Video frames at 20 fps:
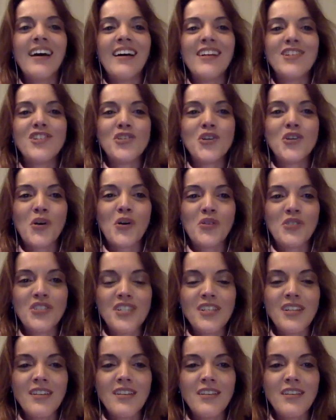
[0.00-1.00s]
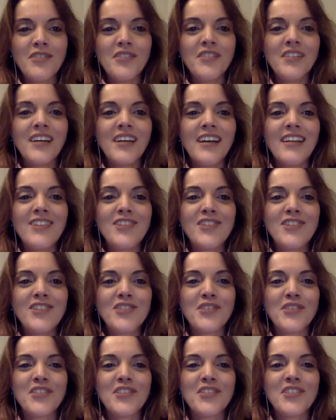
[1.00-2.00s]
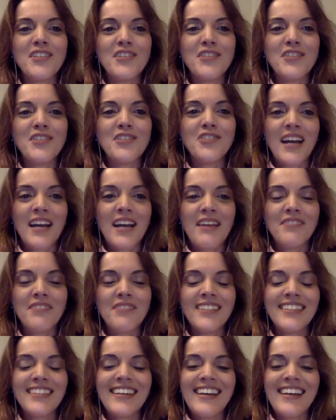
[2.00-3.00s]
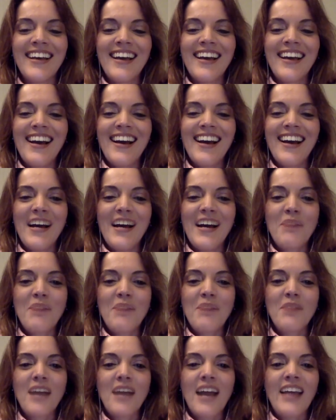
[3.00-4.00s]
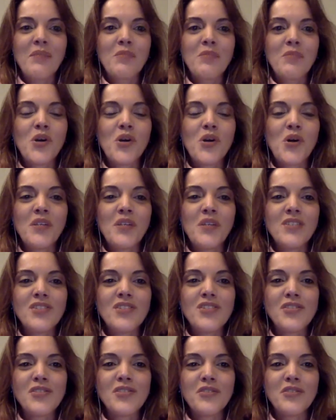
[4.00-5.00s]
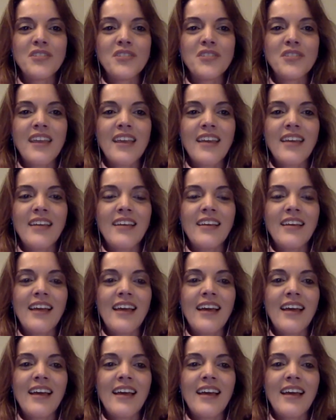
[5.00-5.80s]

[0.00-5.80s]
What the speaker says: to continue and to continue driving. I am going to say